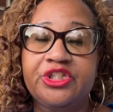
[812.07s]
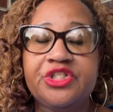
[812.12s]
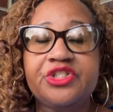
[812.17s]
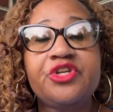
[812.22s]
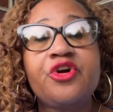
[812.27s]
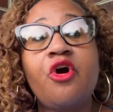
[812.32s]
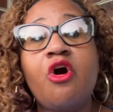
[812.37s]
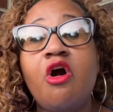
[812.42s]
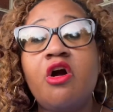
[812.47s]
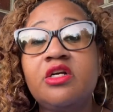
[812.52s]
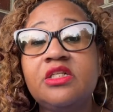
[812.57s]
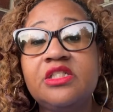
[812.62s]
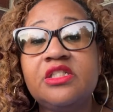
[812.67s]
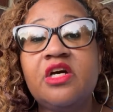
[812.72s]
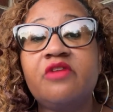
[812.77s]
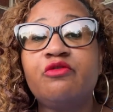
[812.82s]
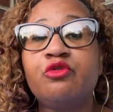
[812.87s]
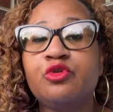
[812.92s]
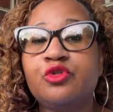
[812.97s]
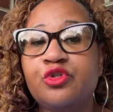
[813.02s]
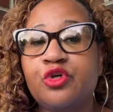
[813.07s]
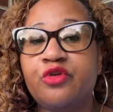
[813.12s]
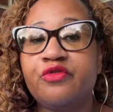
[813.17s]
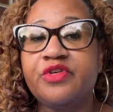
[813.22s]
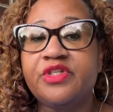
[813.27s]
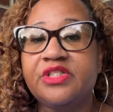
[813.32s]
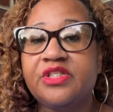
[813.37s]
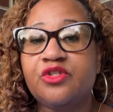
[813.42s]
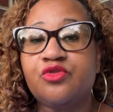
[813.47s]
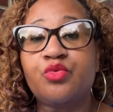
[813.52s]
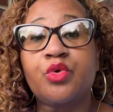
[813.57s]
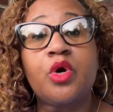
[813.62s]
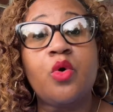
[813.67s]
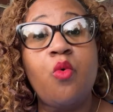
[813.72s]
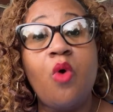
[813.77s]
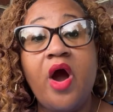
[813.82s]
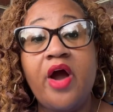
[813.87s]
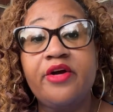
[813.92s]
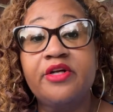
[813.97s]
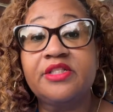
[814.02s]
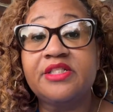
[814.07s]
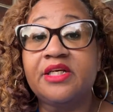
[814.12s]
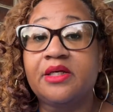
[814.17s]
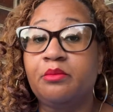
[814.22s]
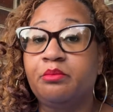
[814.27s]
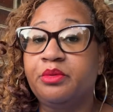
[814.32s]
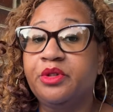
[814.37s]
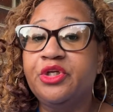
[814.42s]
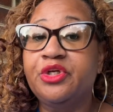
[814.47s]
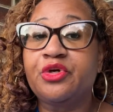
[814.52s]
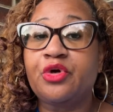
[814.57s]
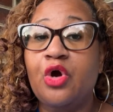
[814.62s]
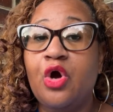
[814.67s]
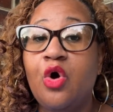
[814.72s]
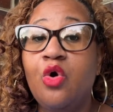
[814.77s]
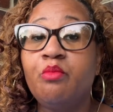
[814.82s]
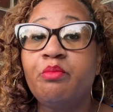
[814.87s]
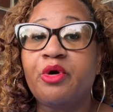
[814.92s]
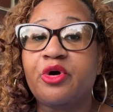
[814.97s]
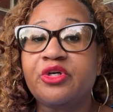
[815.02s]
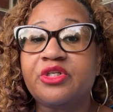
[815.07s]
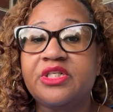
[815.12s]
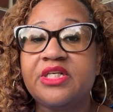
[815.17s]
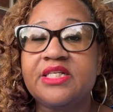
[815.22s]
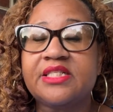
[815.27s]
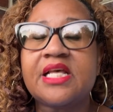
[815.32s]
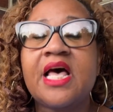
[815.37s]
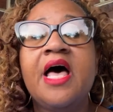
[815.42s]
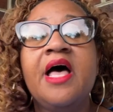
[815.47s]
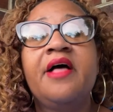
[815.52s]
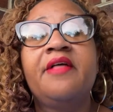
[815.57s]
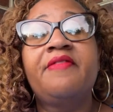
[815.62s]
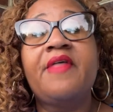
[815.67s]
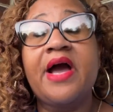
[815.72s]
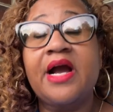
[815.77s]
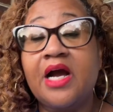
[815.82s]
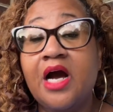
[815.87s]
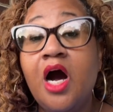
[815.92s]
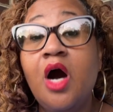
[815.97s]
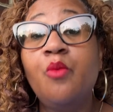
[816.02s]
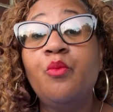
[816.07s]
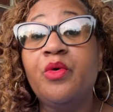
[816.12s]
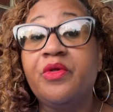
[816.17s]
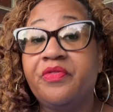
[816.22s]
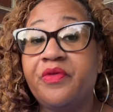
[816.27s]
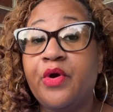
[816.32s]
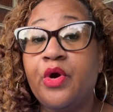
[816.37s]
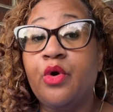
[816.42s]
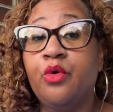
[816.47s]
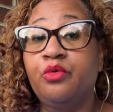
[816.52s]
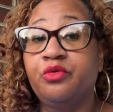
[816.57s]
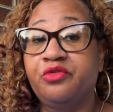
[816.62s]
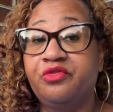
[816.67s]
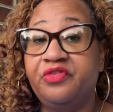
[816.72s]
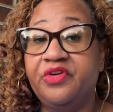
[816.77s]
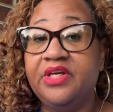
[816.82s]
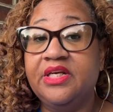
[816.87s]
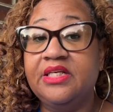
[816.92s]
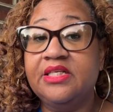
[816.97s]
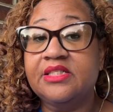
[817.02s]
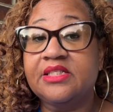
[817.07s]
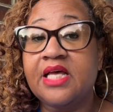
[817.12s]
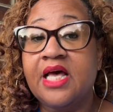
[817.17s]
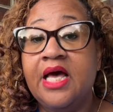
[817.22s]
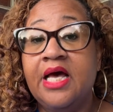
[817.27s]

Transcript: there are several services required to complete your home purchase that come with their own fees.